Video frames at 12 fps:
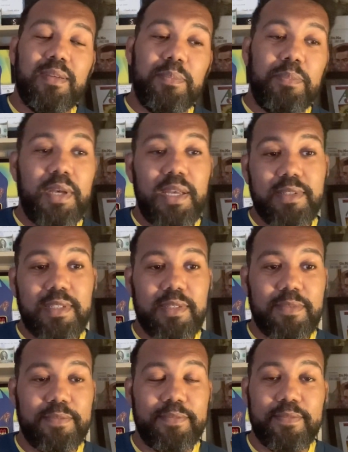But
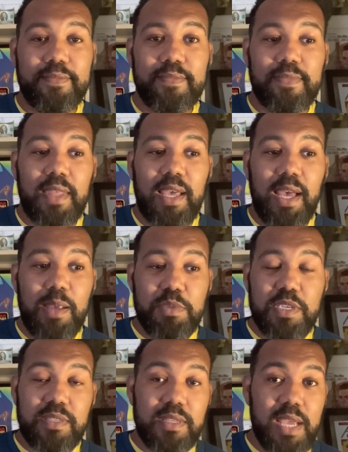I'm
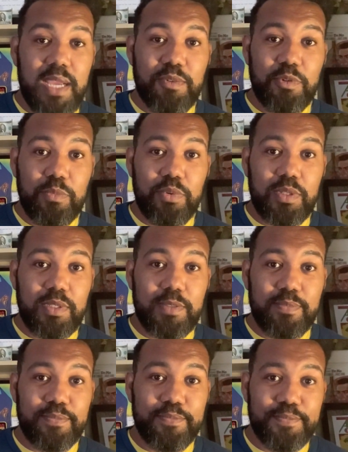just an actor in Brooklyn,
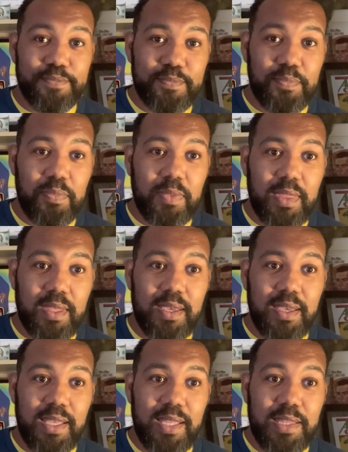
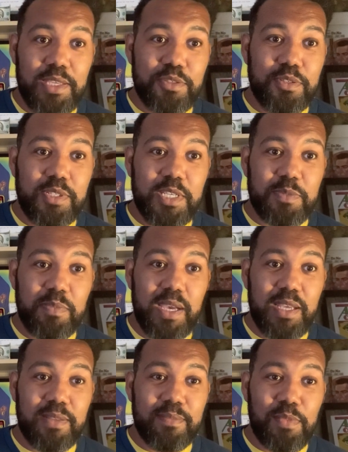and these are just my
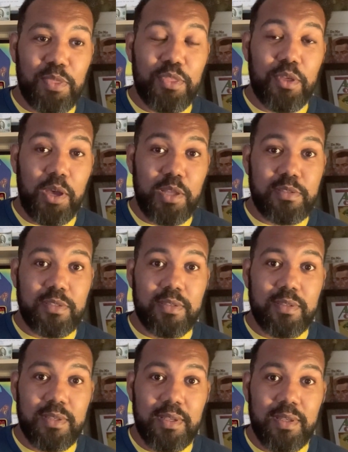thoughts
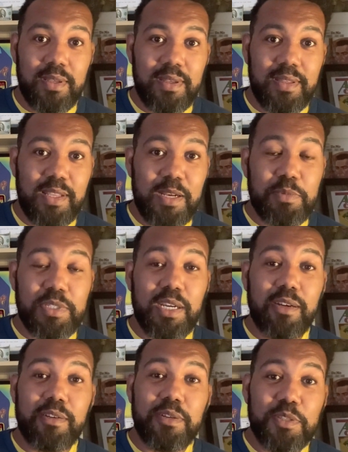that I'm
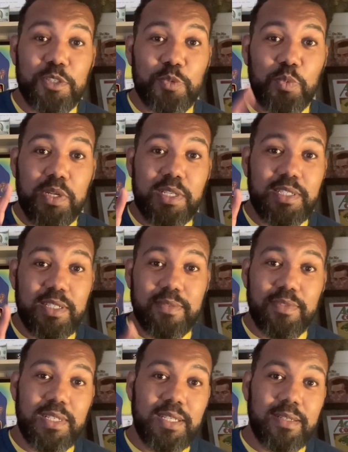sharing on this one and done
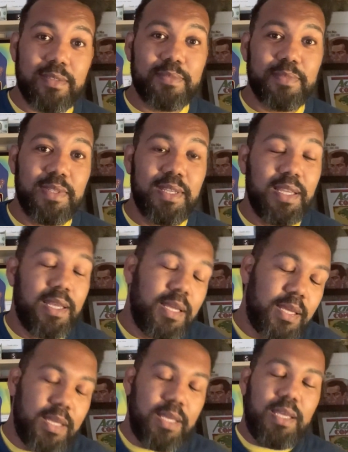video.
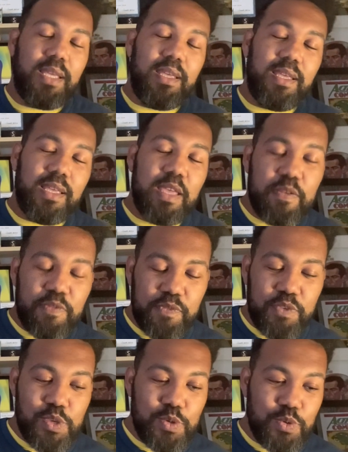If
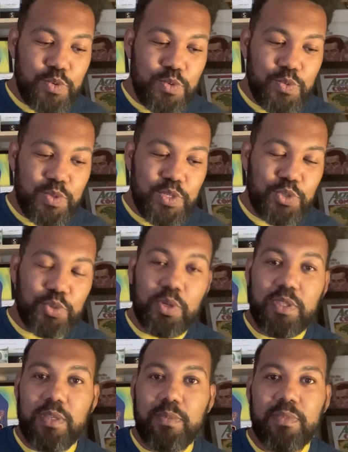you
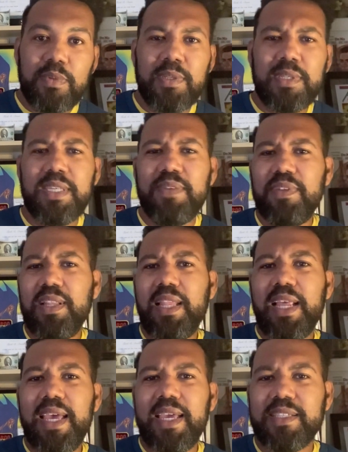enjoyed them, give a
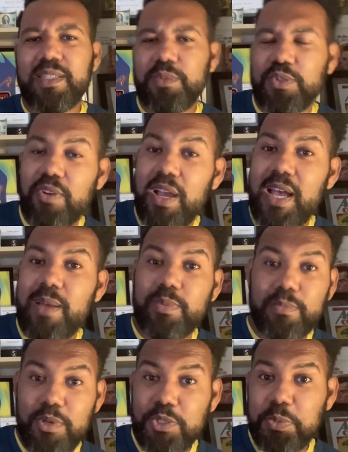like, subscribe.
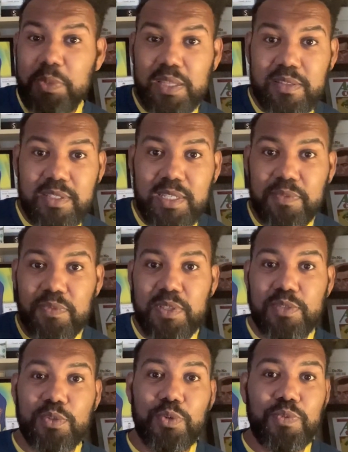Most of my other stuff
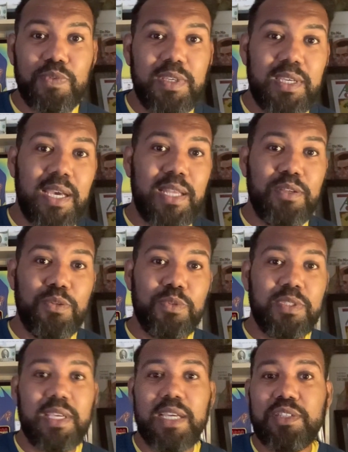is goofy. I do
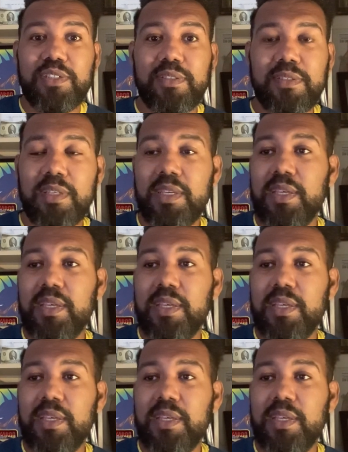sketches,